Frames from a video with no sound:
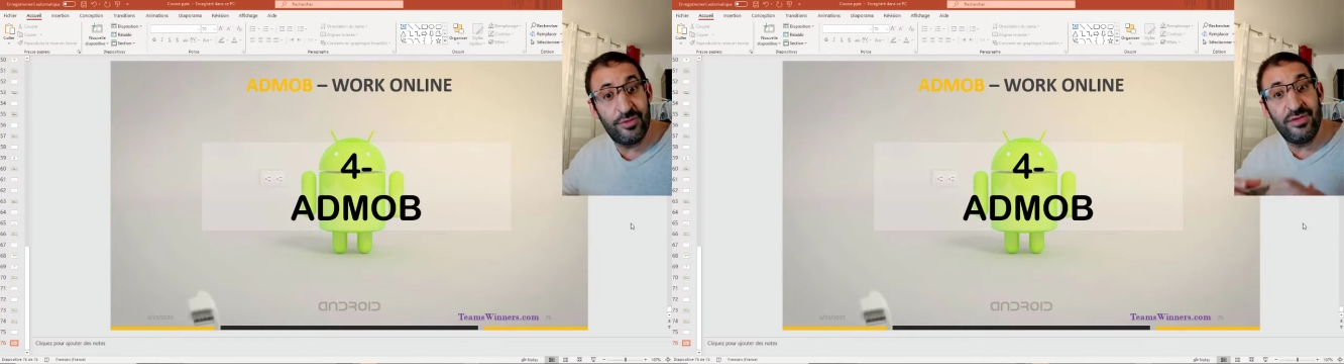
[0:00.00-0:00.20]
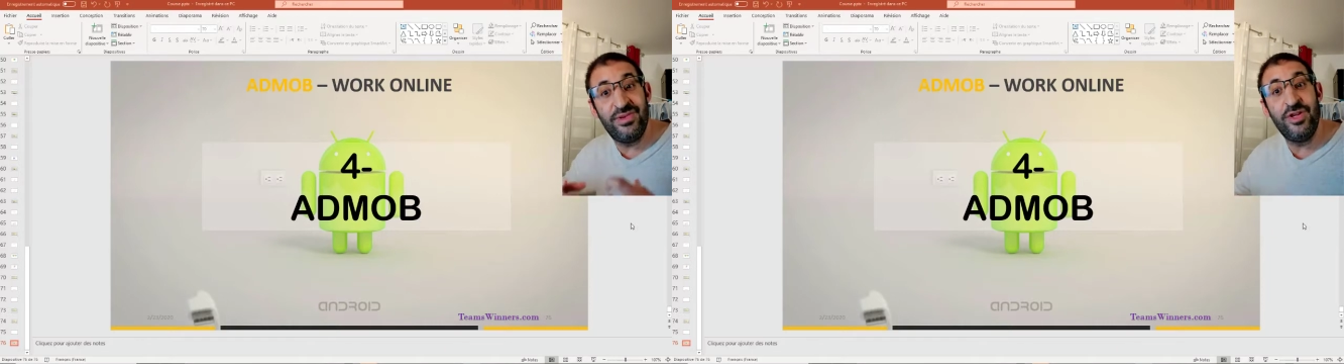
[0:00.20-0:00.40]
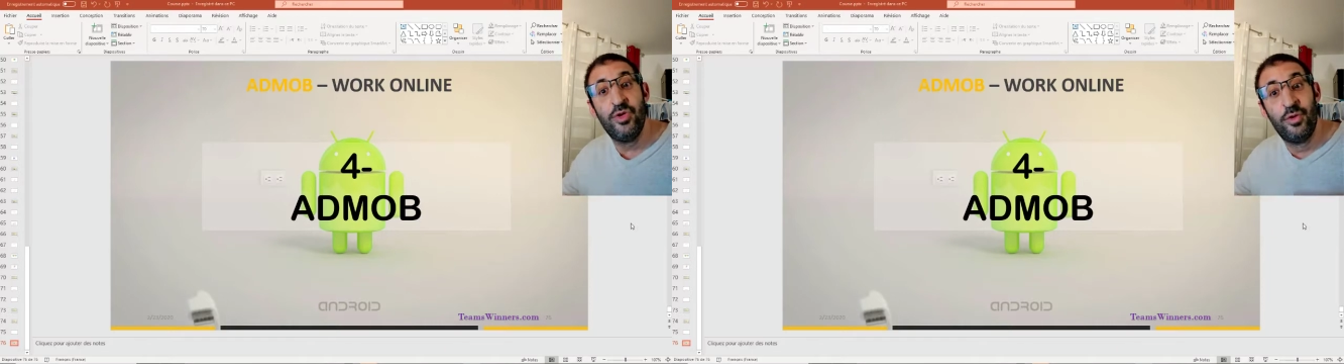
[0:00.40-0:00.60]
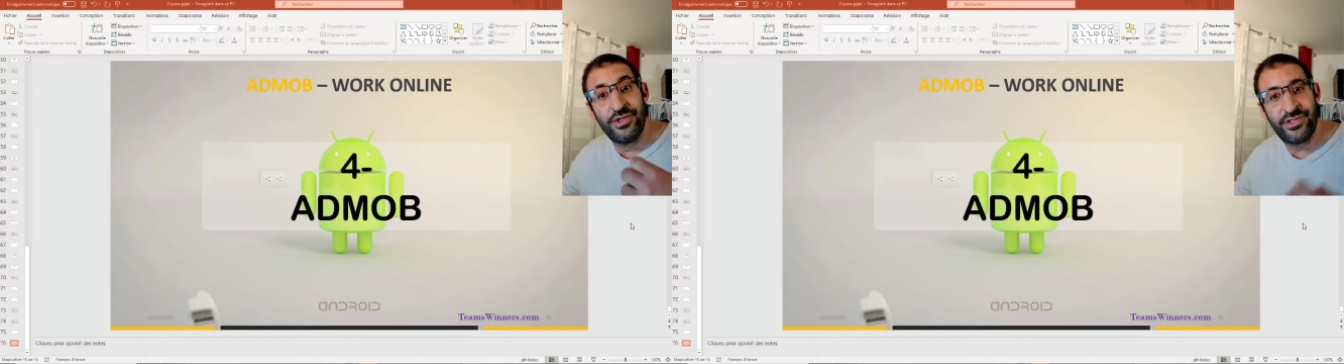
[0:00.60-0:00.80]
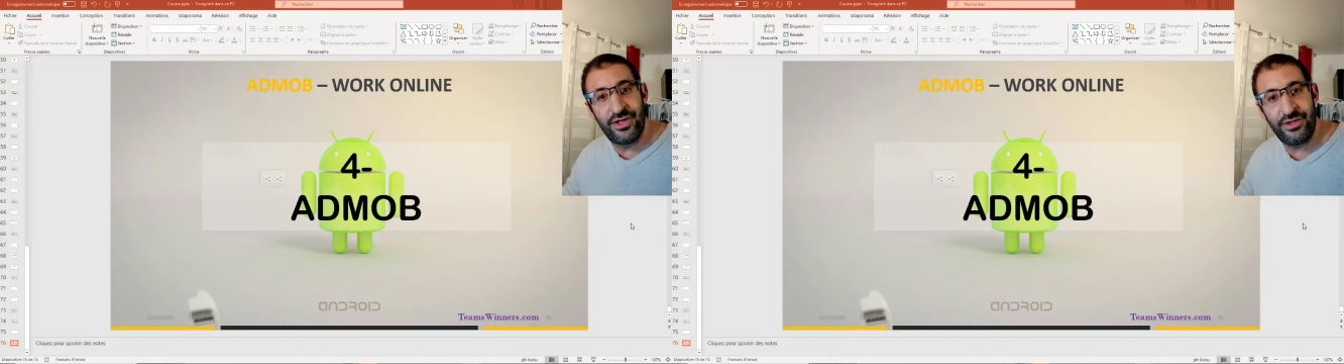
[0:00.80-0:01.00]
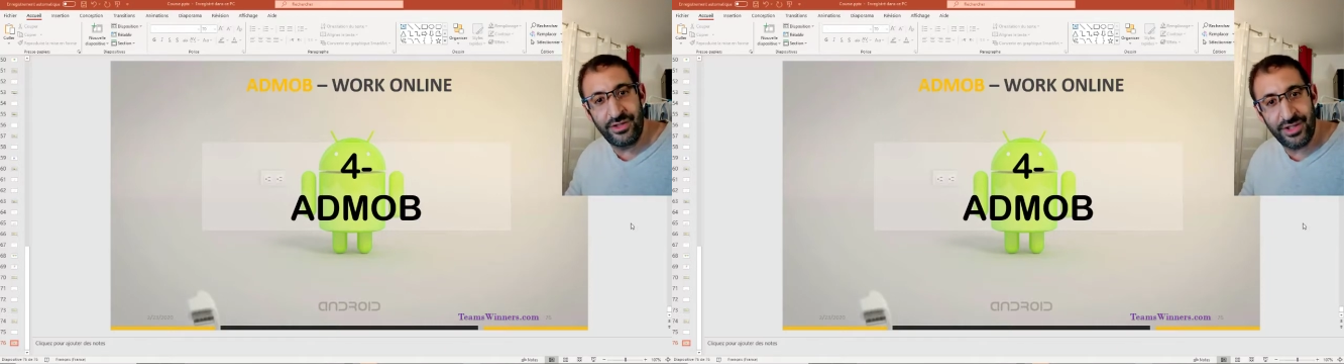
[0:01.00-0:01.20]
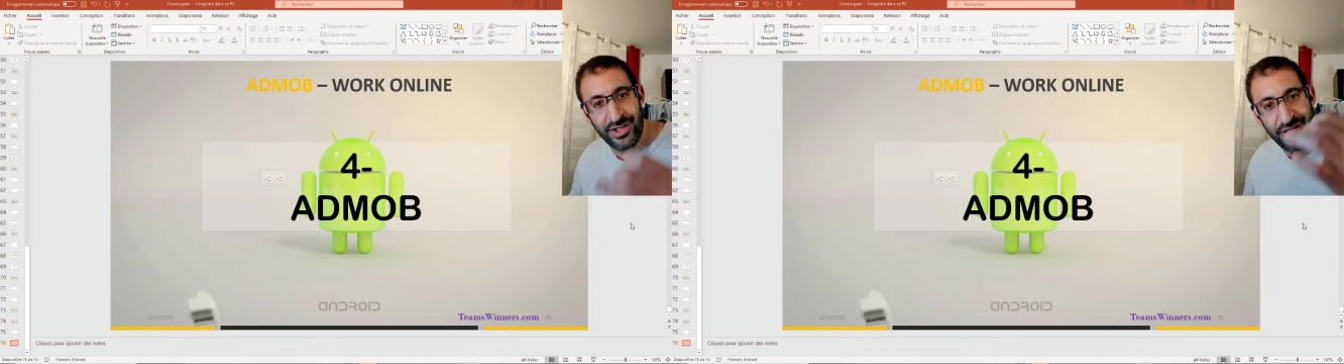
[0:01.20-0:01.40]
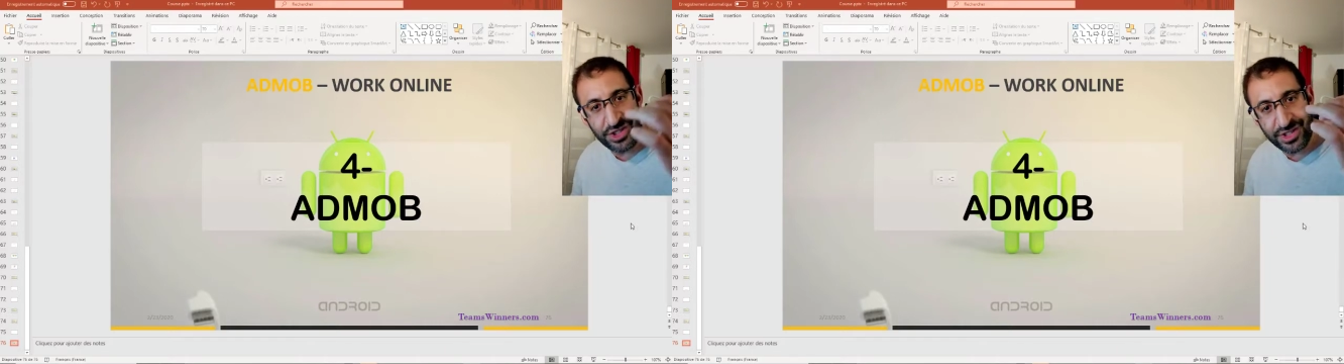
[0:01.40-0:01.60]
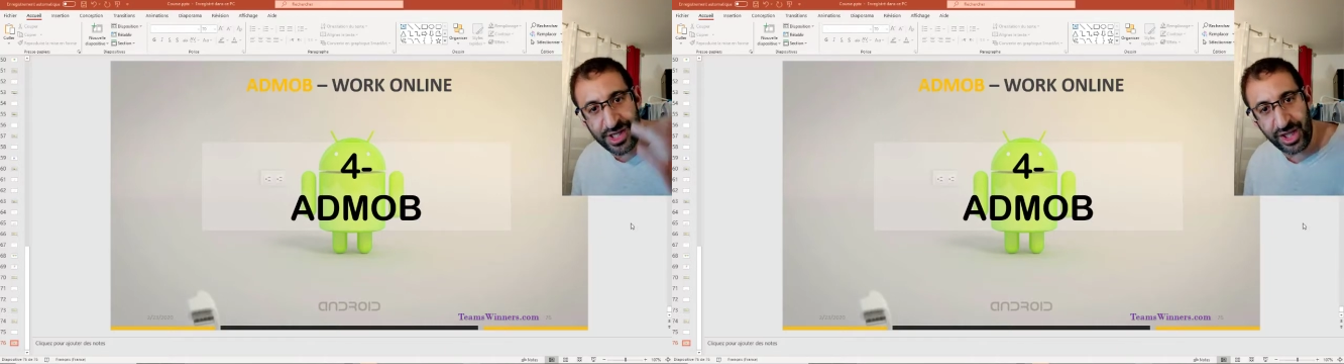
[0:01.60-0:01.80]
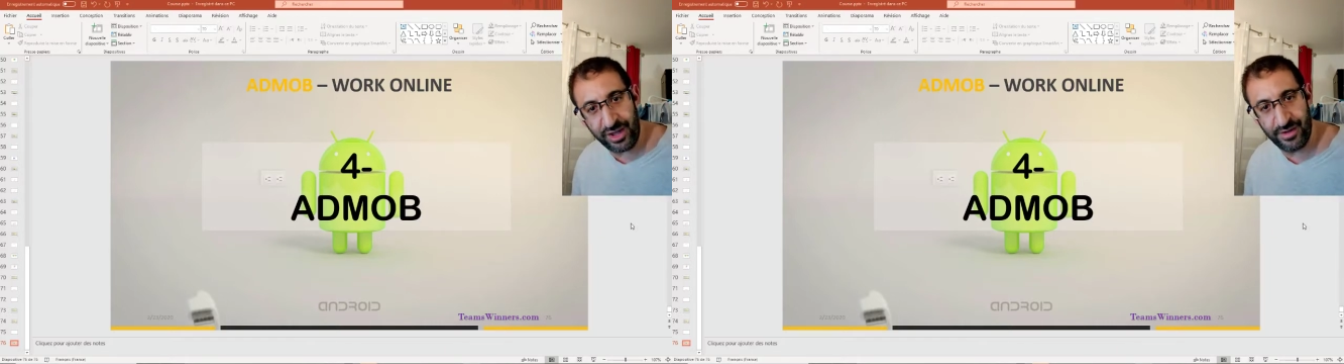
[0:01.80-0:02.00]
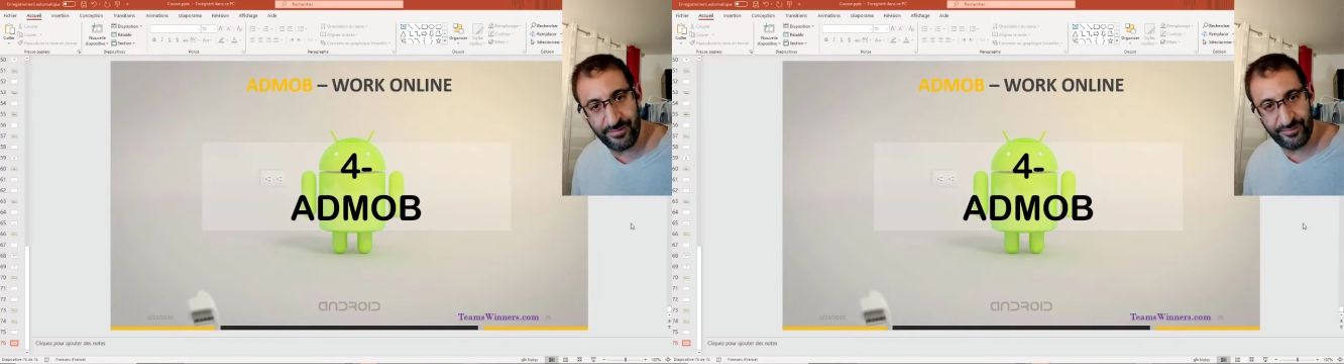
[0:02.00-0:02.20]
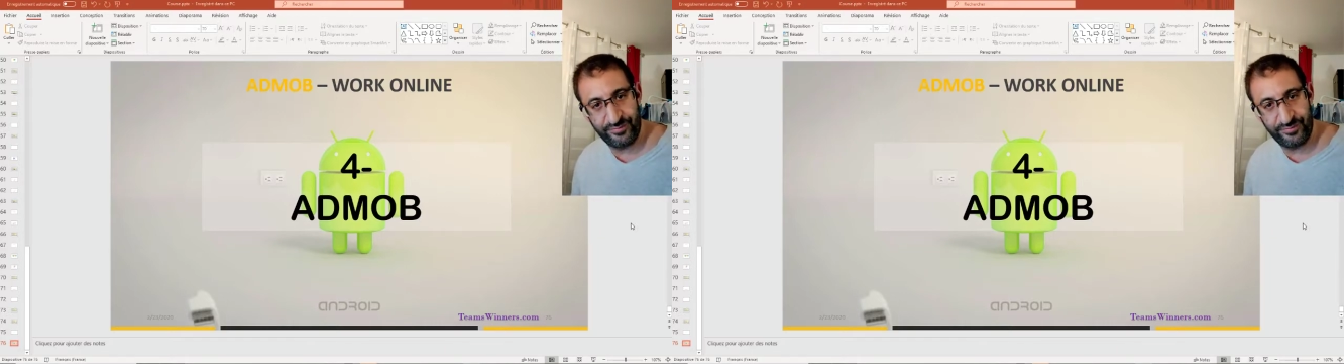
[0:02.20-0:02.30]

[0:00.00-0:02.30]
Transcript: It will be used each day.